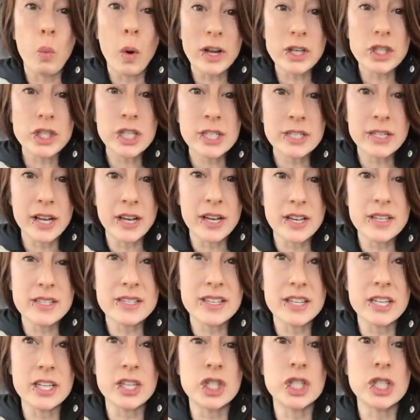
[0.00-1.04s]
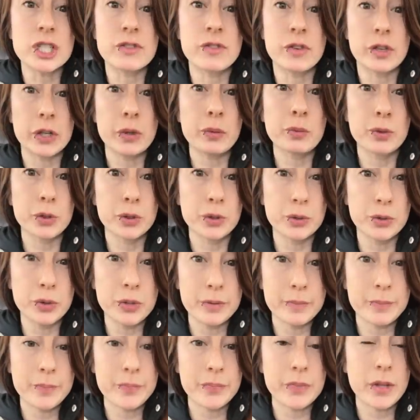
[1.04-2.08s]
what she does is she's very
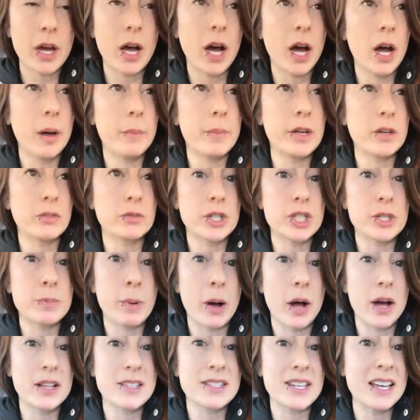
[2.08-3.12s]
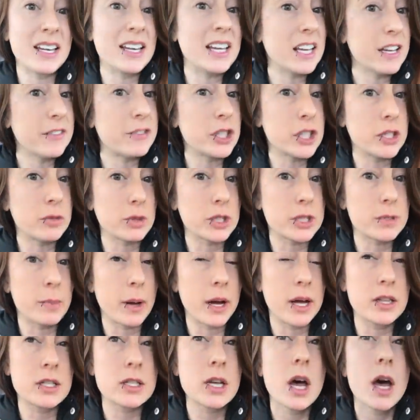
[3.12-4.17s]
rude um, in response and if she
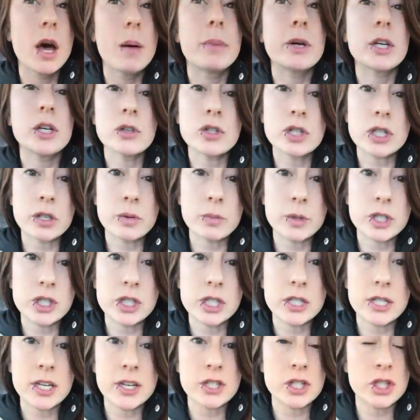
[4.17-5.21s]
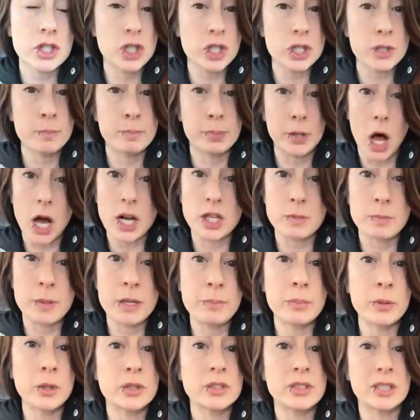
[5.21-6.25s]
responds but usually what she does is just blocks
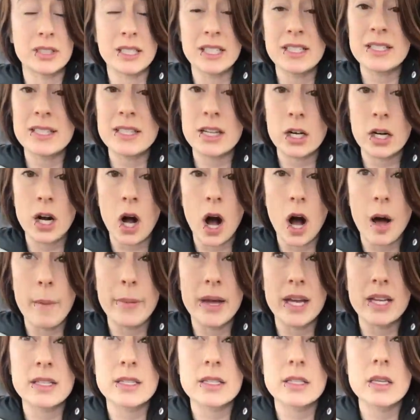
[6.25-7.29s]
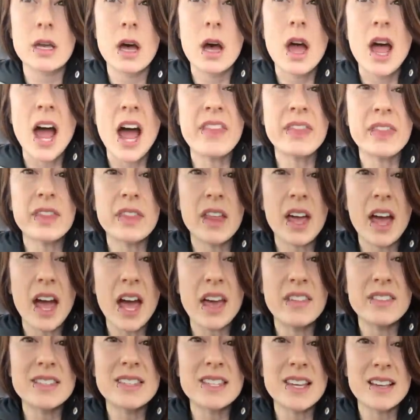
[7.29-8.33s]
people deletes their comments and
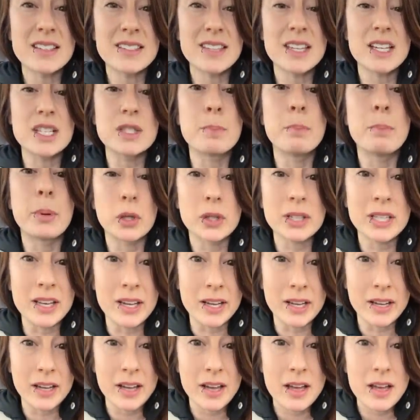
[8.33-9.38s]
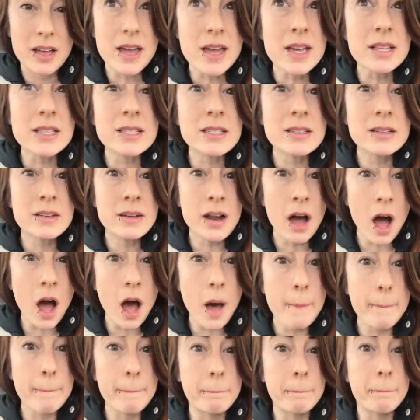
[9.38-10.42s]
and says that it's bullying it's
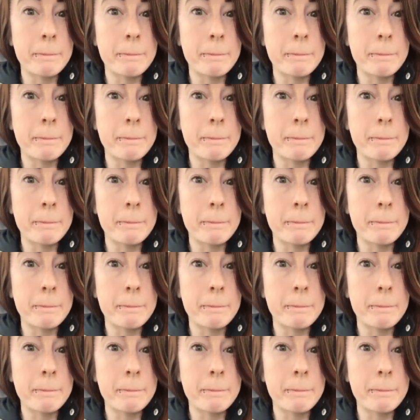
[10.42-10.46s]
not